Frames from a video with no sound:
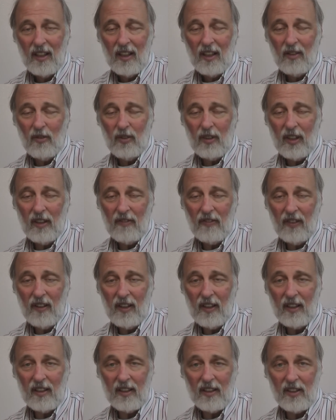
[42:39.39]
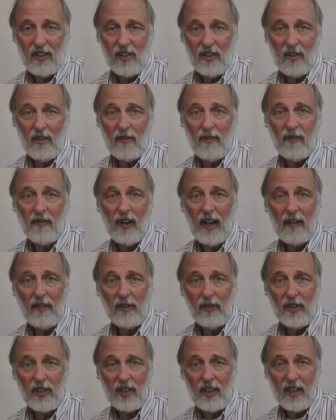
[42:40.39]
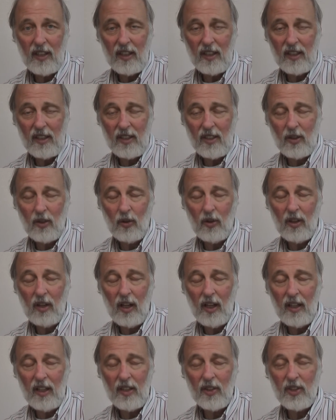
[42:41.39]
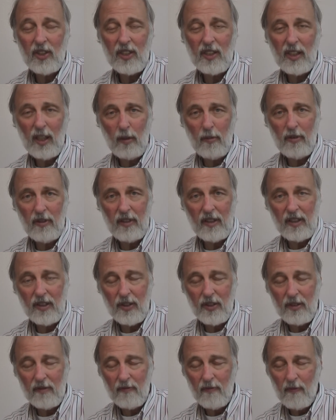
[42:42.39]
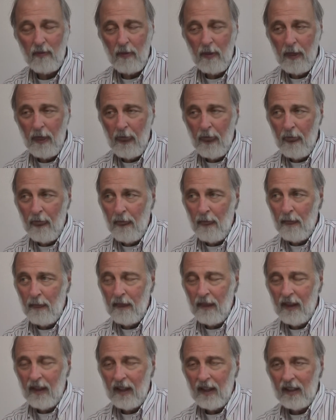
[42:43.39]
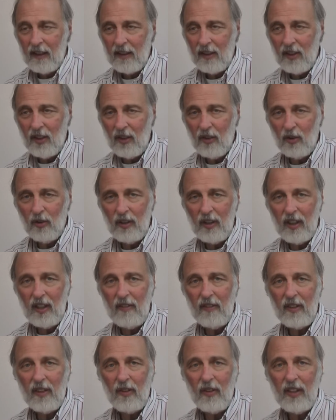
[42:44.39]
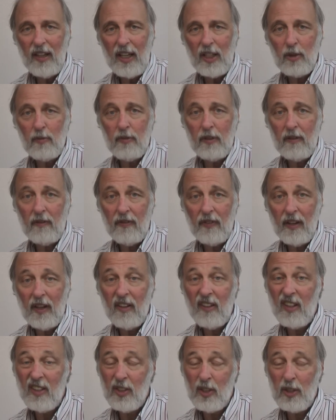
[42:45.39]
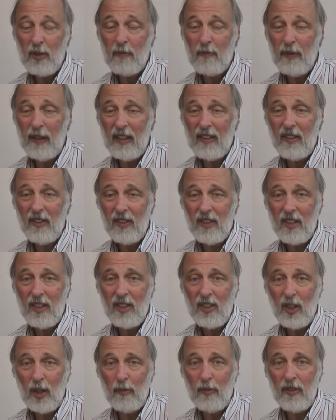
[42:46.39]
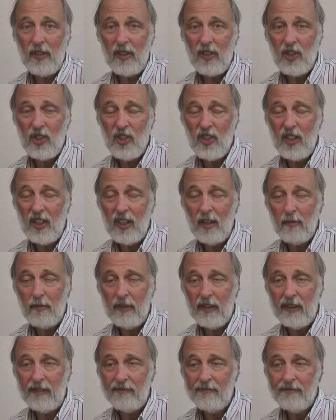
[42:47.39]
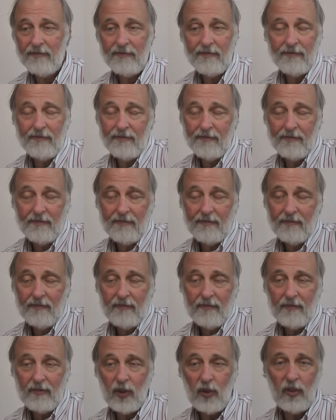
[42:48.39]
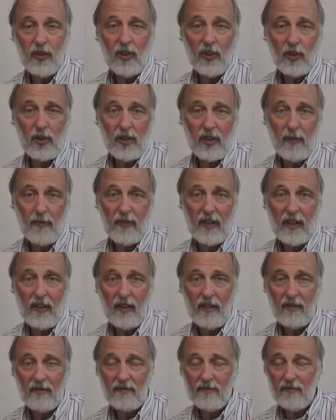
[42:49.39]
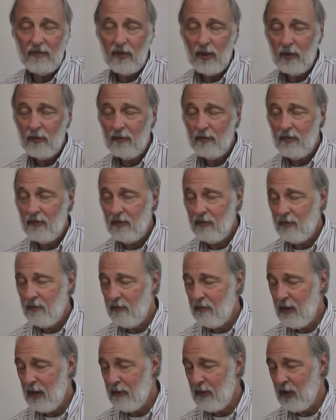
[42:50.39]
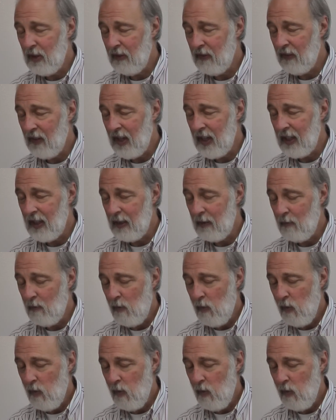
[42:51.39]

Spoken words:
And what I find is all 5 of us kids score high in stubbornness. So even though it hasn't been found, I suspect there's a stubbornness gene, but who knows, someday maybe they'll find it.